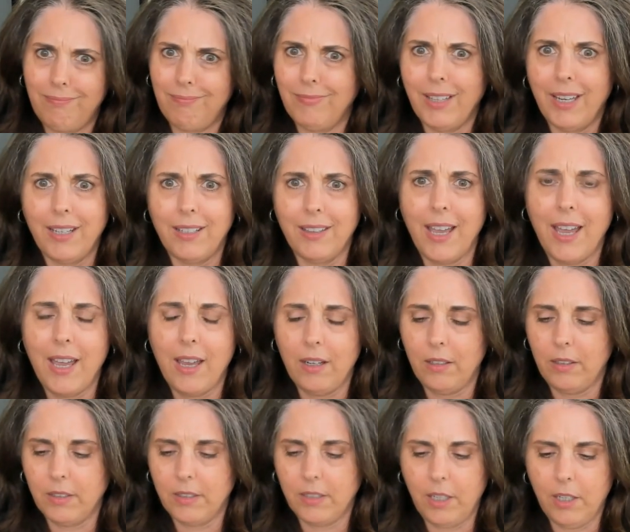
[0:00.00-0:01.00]
like that
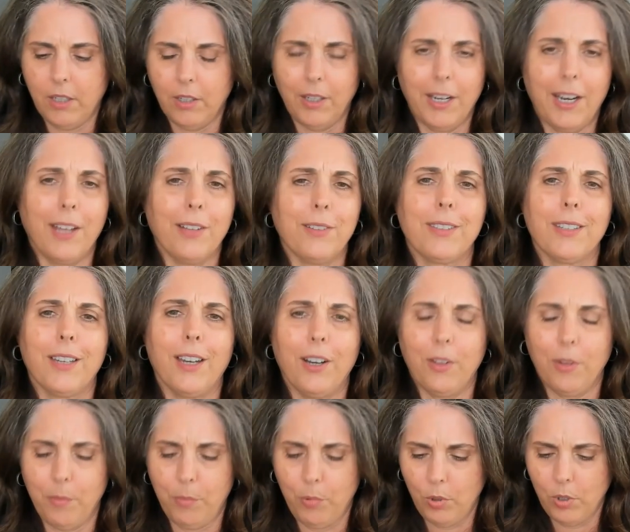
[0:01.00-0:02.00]
because I hung it outside on
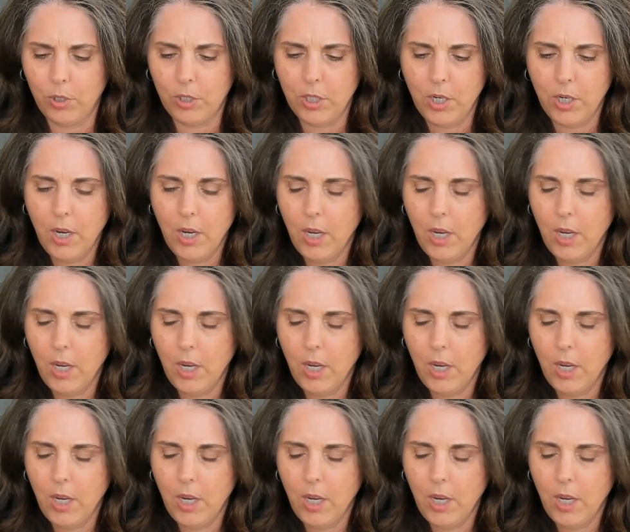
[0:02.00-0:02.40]
the porch.